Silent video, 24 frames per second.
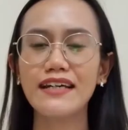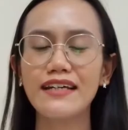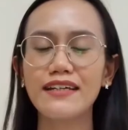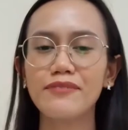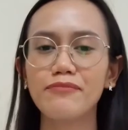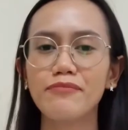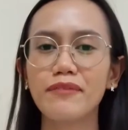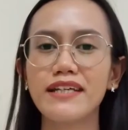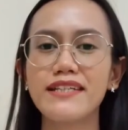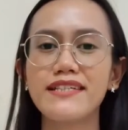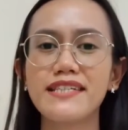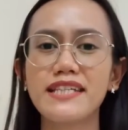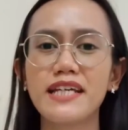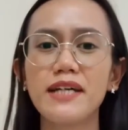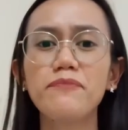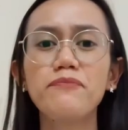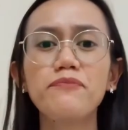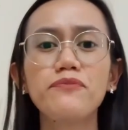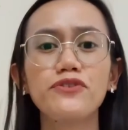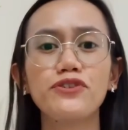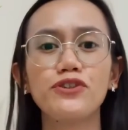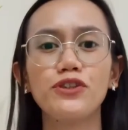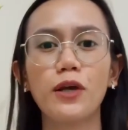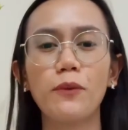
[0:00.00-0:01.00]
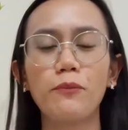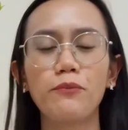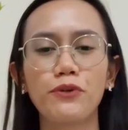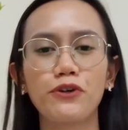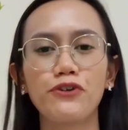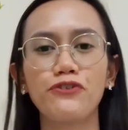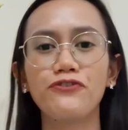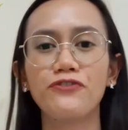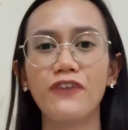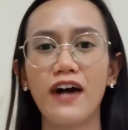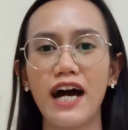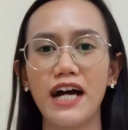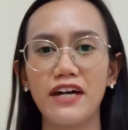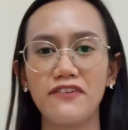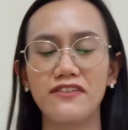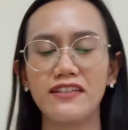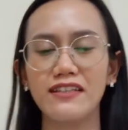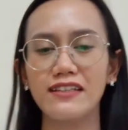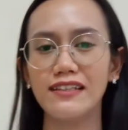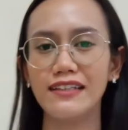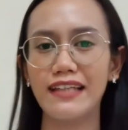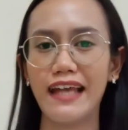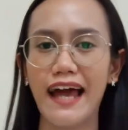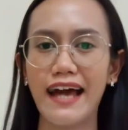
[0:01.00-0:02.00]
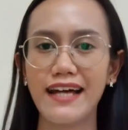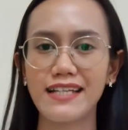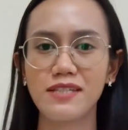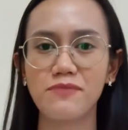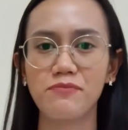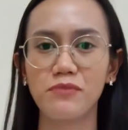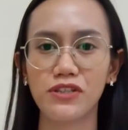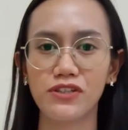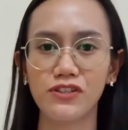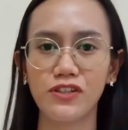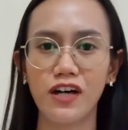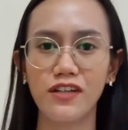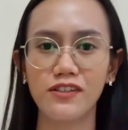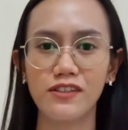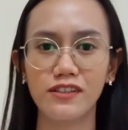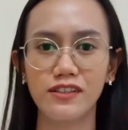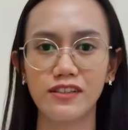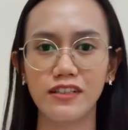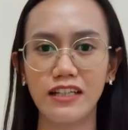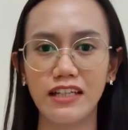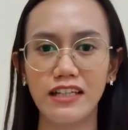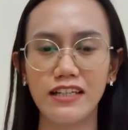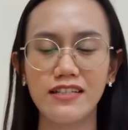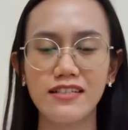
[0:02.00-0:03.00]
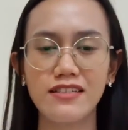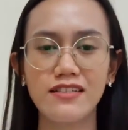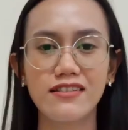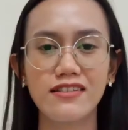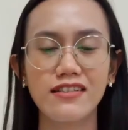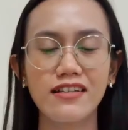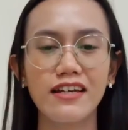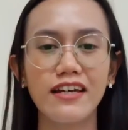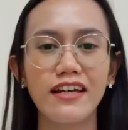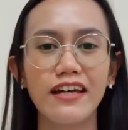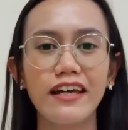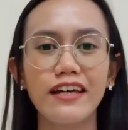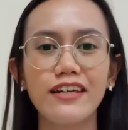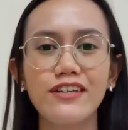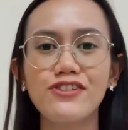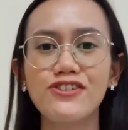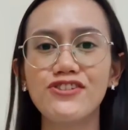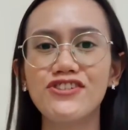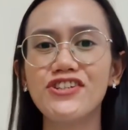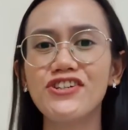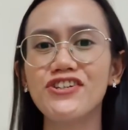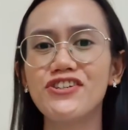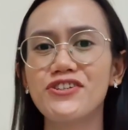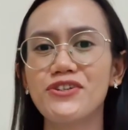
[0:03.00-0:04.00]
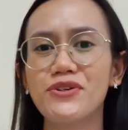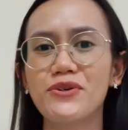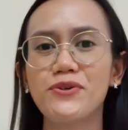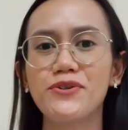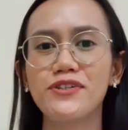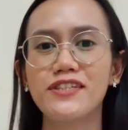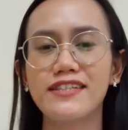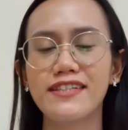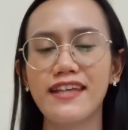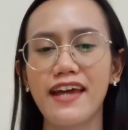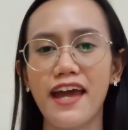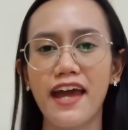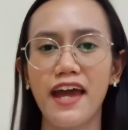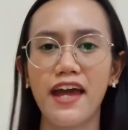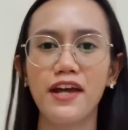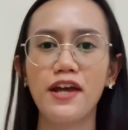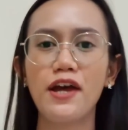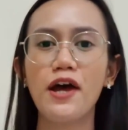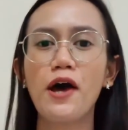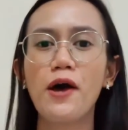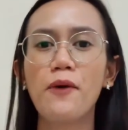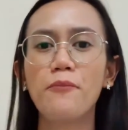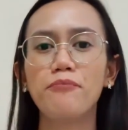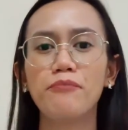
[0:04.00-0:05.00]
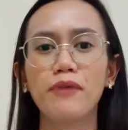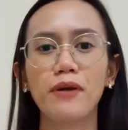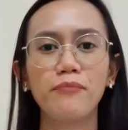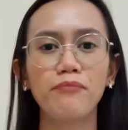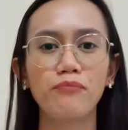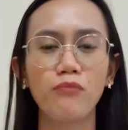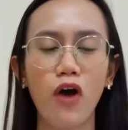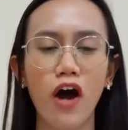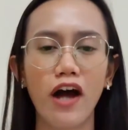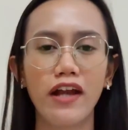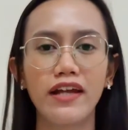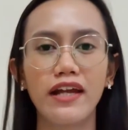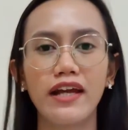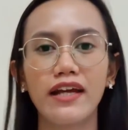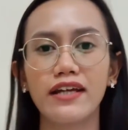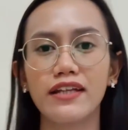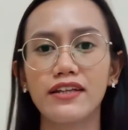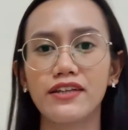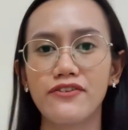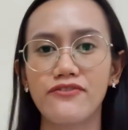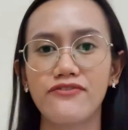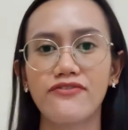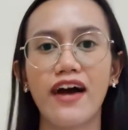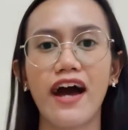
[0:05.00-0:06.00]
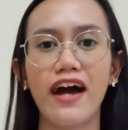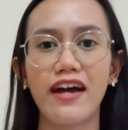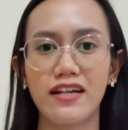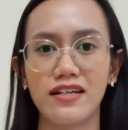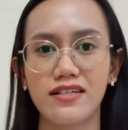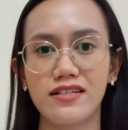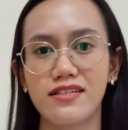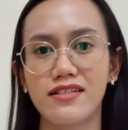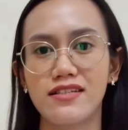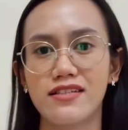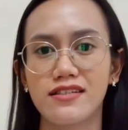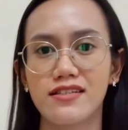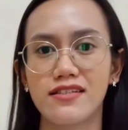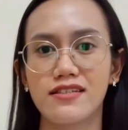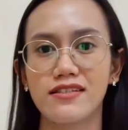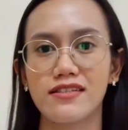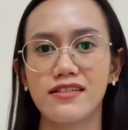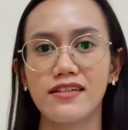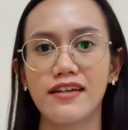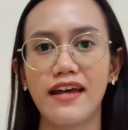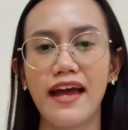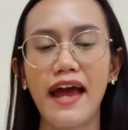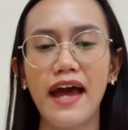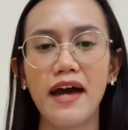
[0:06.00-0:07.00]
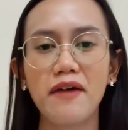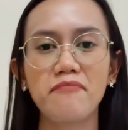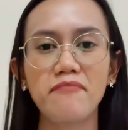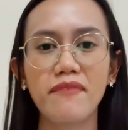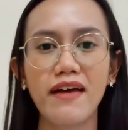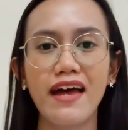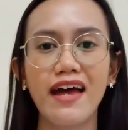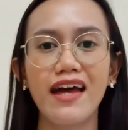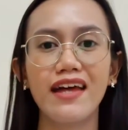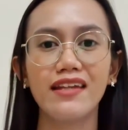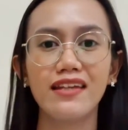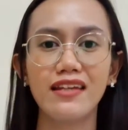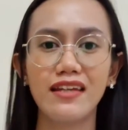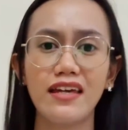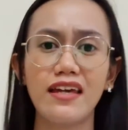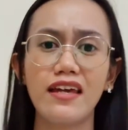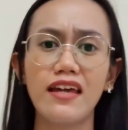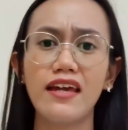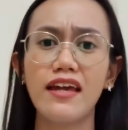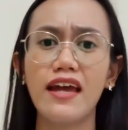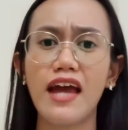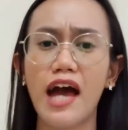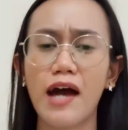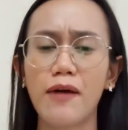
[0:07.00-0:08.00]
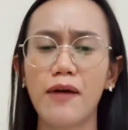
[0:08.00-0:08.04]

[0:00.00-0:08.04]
My tip number 5, the last but not the least, is to use a mnemonic device. MNEMONIC.